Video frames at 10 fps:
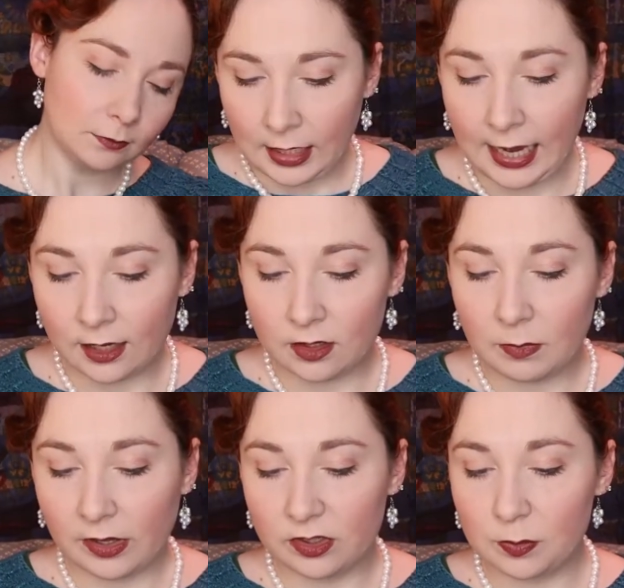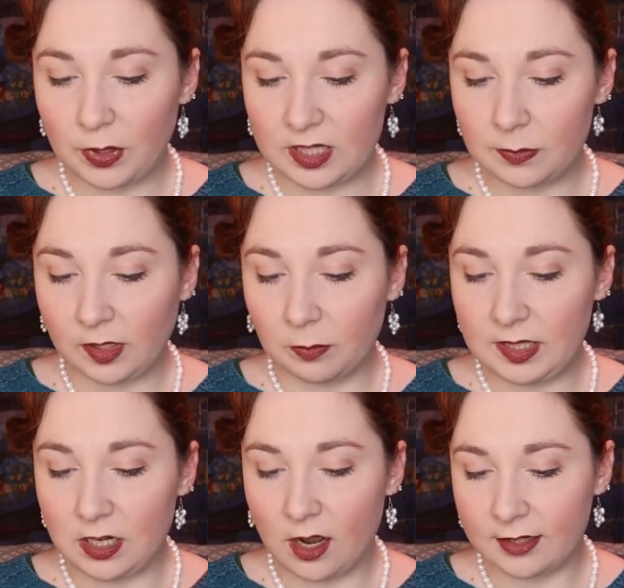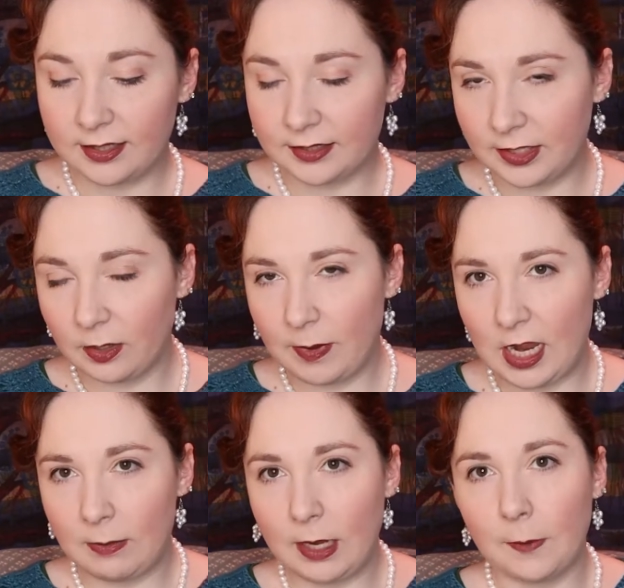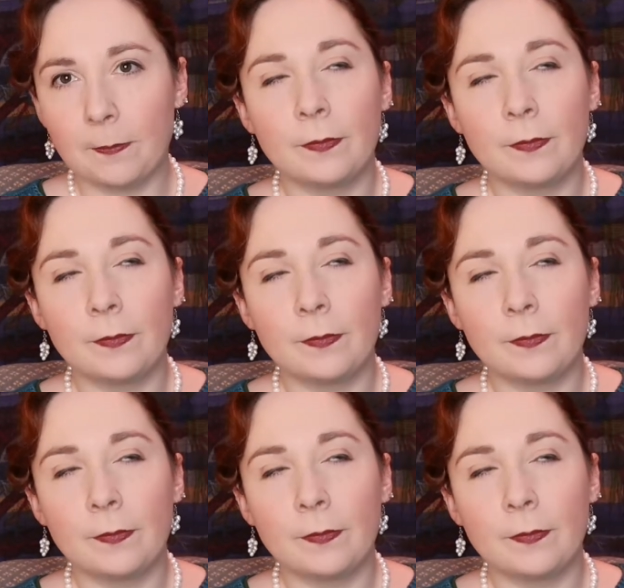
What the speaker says: Can the mother's breast milk be toxic to the baby?